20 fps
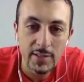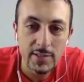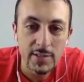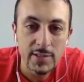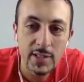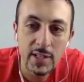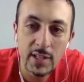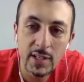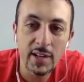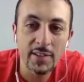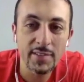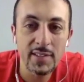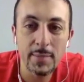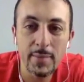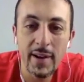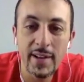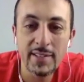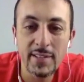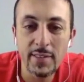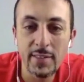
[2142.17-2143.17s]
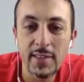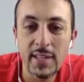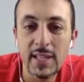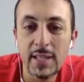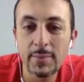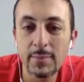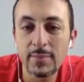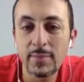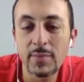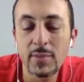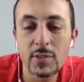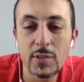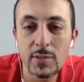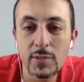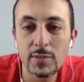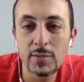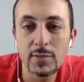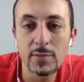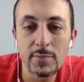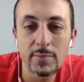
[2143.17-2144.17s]
You can customize the theme
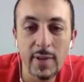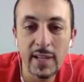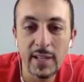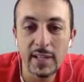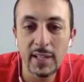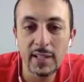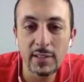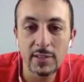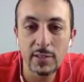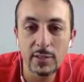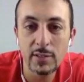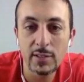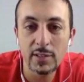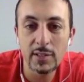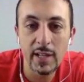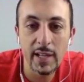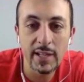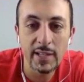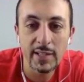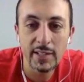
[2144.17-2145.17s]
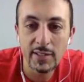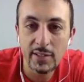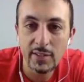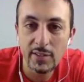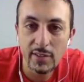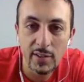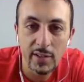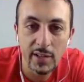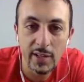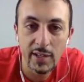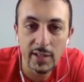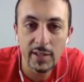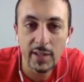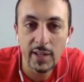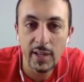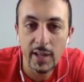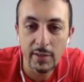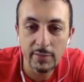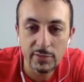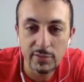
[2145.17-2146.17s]
to make it look like,
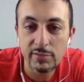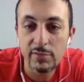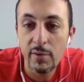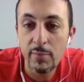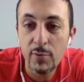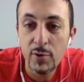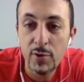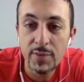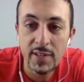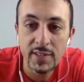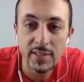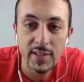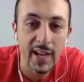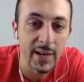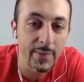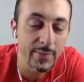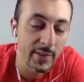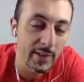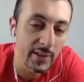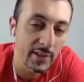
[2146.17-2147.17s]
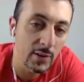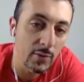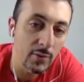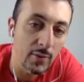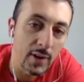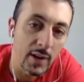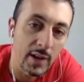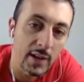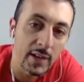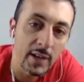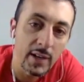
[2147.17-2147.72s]
to remove these items that you don't want.